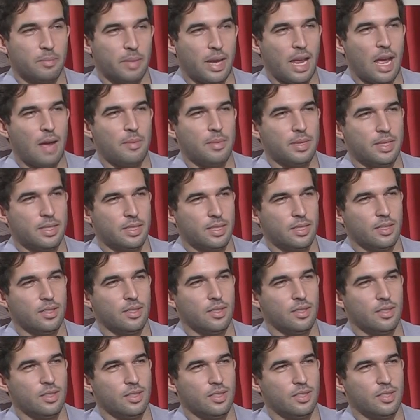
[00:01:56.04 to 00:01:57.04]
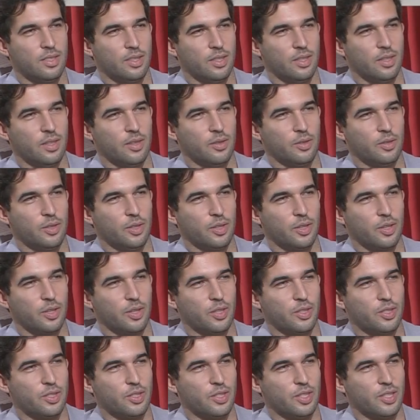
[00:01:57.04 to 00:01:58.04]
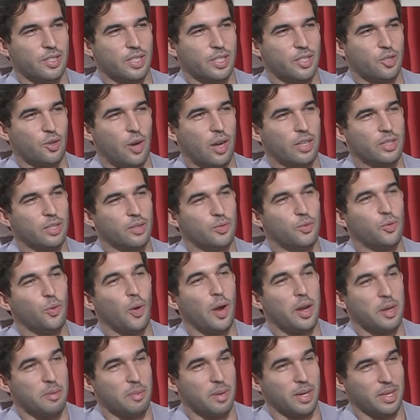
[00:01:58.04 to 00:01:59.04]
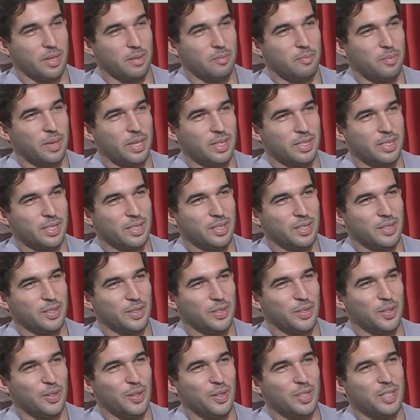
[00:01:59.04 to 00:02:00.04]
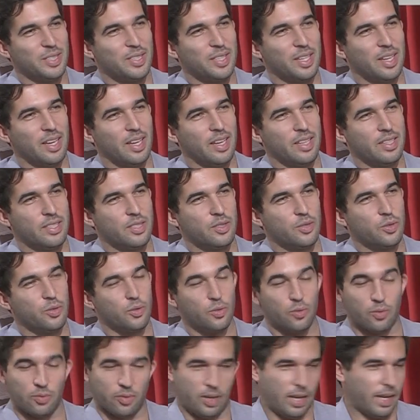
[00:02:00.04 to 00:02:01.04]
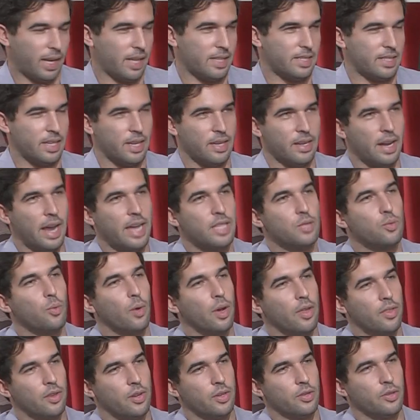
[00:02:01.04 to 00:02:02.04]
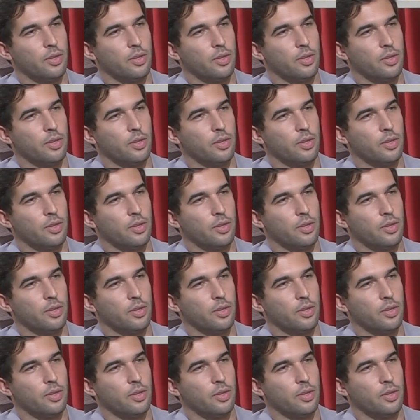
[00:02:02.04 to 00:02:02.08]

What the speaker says: Miami is it's attractive to anybody basically. It's like I said, nice weather.